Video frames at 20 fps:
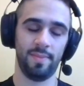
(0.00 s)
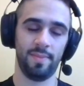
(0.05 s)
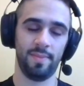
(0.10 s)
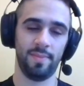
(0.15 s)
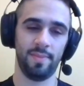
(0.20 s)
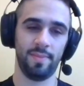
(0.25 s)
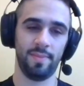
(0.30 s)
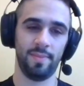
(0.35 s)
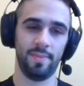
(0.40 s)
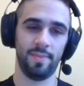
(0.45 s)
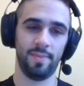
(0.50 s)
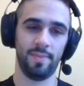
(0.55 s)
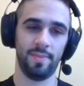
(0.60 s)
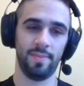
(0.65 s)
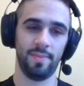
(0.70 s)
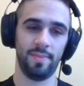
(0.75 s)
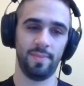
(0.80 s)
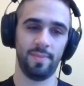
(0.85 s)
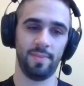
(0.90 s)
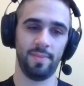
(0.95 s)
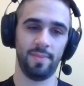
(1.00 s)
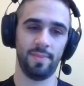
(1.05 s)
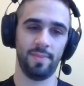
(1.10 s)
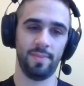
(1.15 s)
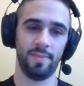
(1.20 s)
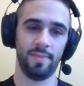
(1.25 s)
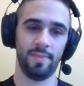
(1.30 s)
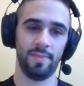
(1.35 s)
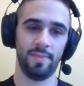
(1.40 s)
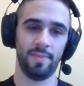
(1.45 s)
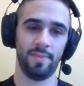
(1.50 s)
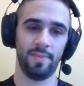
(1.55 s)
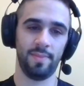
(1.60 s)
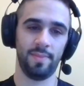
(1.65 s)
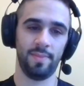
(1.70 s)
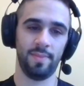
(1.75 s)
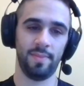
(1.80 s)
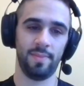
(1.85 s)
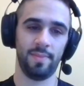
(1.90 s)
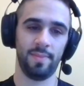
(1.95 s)

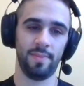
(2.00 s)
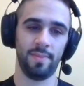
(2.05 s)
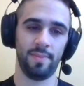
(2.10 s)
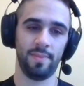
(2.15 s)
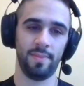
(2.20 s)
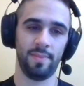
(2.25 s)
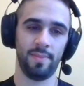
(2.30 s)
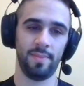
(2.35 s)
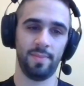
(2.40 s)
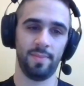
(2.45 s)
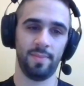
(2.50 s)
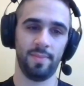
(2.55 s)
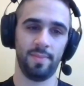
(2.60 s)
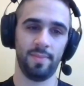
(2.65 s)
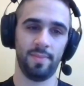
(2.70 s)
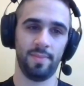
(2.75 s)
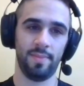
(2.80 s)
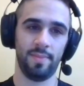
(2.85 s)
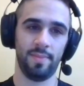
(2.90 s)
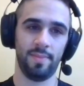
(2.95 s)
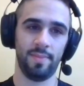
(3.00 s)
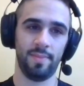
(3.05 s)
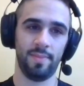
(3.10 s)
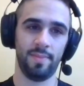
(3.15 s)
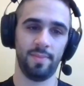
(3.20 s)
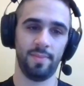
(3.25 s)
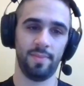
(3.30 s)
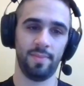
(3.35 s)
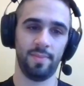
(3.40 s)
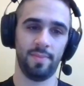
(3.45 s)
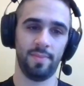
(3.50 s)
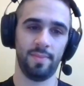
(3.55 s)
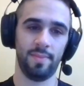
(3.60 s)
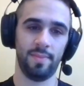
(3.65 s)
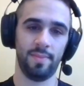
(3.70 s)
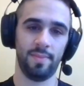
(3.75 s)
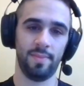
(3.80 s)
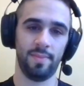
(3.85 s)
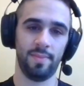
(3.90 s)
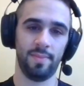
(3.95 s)

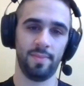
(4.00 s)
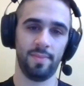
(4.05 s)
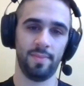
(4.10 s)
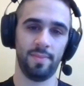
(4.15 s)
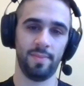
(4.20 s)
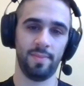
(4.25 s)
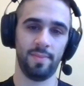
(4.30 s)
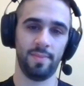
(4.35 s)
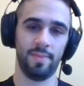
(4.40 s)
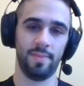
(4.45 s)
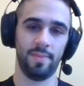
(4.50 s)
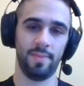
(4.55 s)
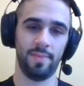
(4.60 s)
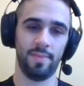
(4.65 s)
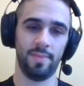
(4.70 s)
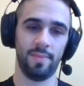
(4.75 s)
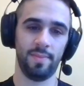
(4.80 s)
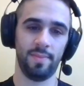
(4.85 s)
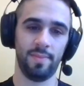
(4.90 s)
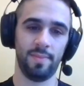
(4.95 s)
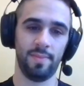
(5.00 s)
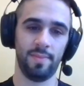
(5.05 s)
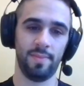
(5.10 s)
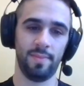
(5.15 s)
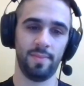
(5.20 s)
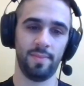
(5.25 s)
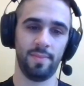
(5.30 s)
(not speaking)